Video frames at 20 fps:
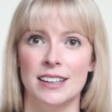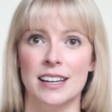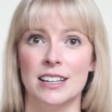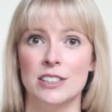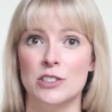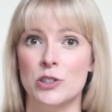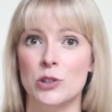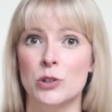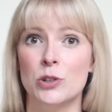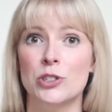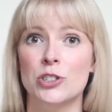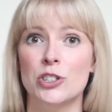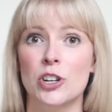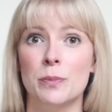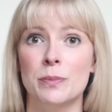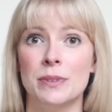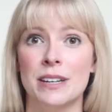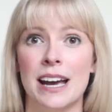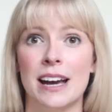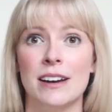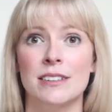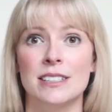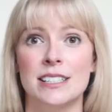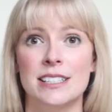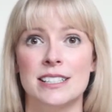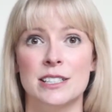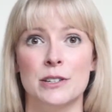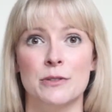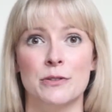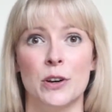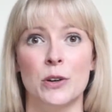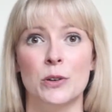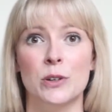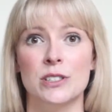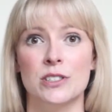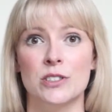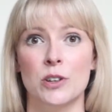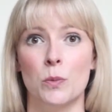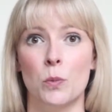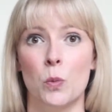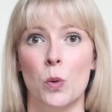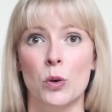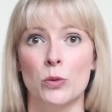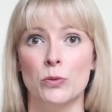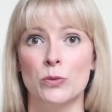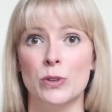and your job now needs to focus on what